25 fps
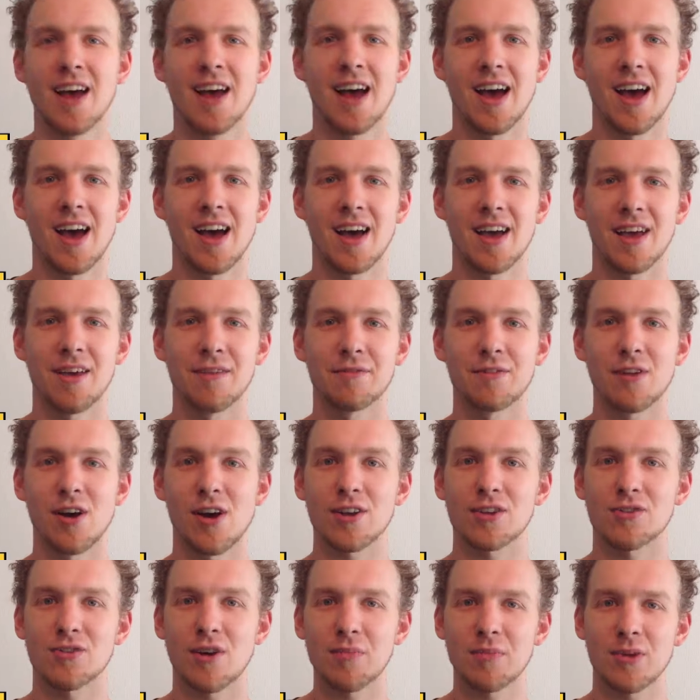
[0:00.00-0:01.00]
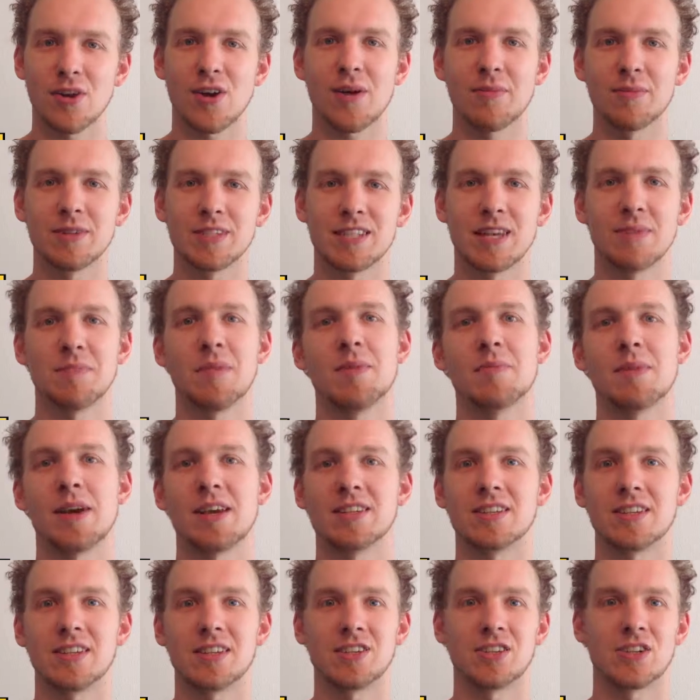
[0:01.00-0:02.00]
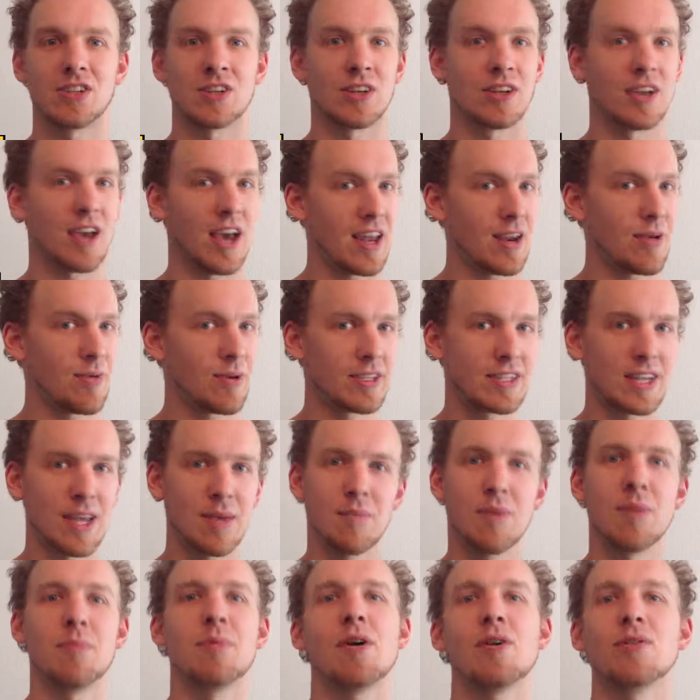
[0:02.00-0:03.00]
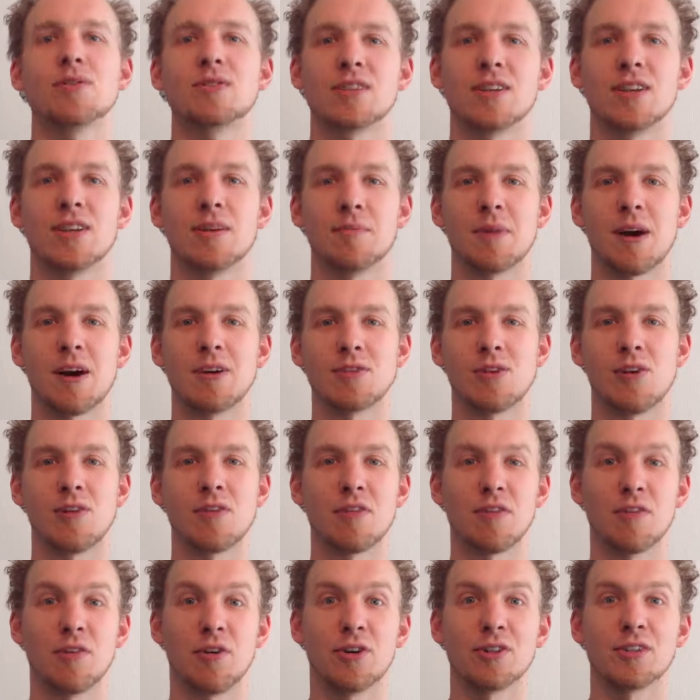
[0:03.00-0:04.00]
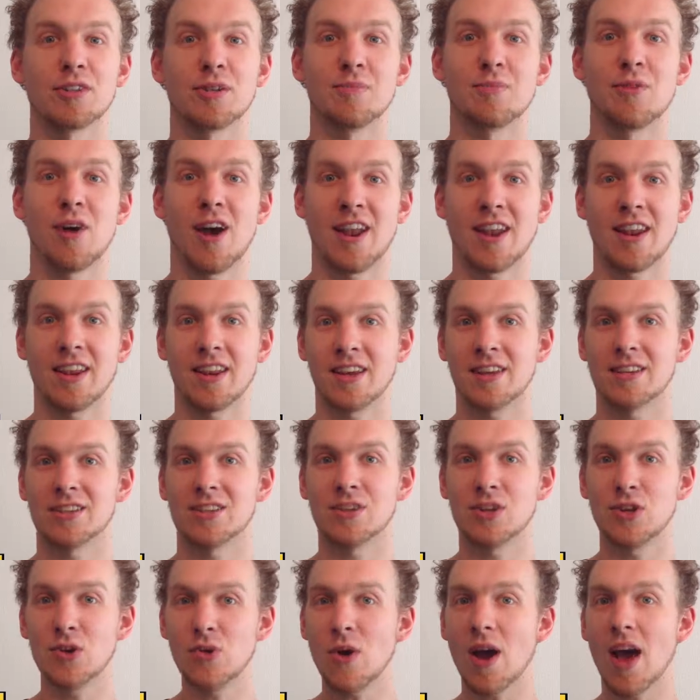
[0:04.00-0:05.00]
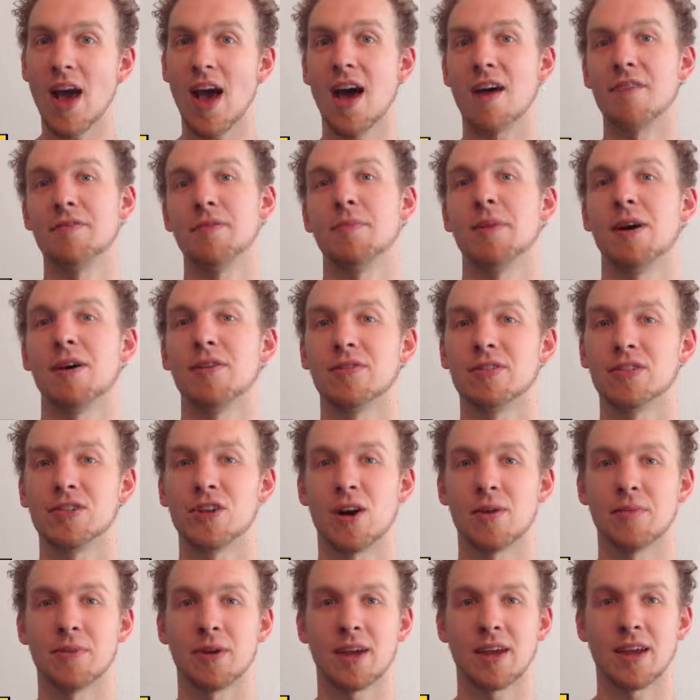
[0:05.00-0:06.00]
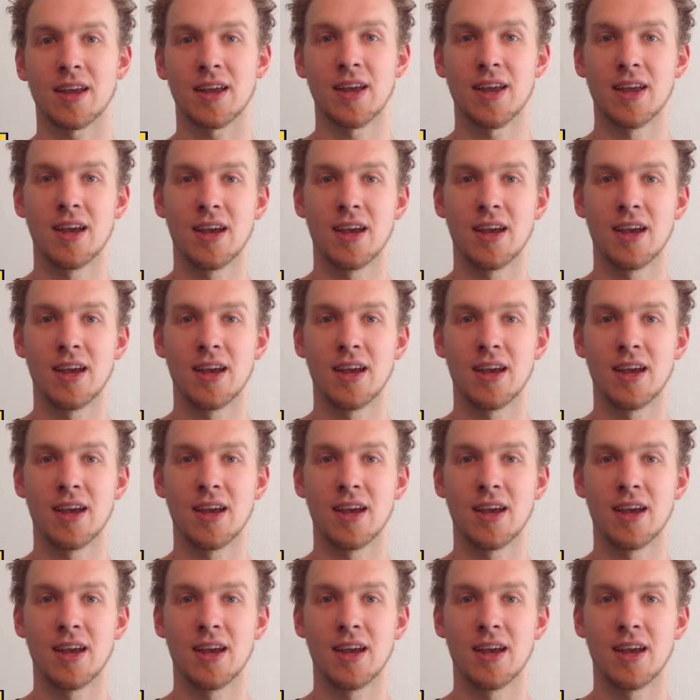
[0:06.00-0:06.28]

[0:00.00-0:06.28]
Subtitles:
If not, drop me a comment, send me a message. Anyways, keep me posted about all the thoughts and bright ideas you have about the topic.